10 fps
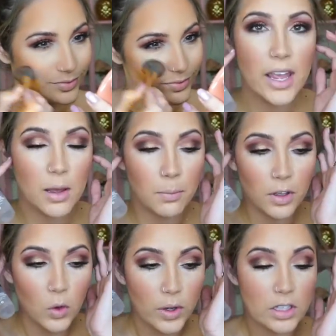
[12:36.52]
I am
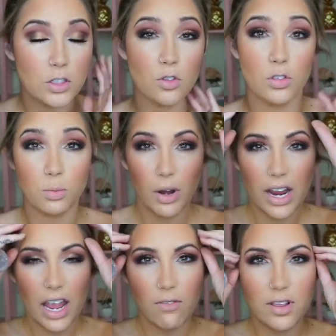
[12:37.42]
going to
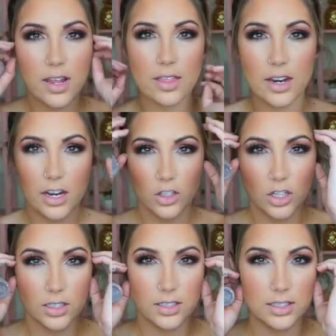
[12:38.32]
spray everything that I
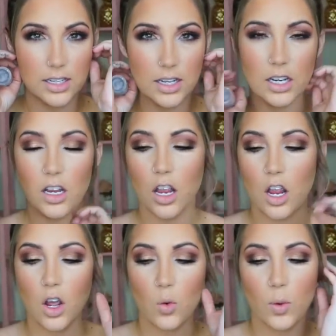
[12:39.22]
just did
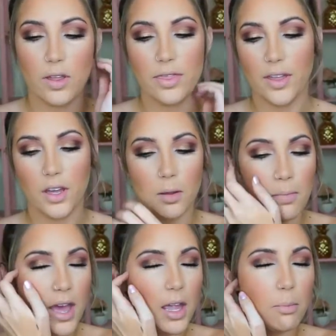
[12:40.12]
with the
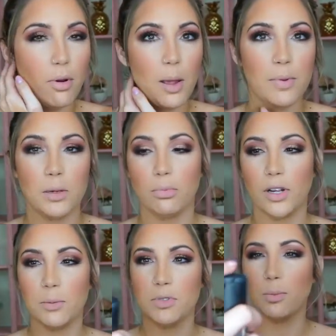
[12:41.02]
MAC Prep and Prime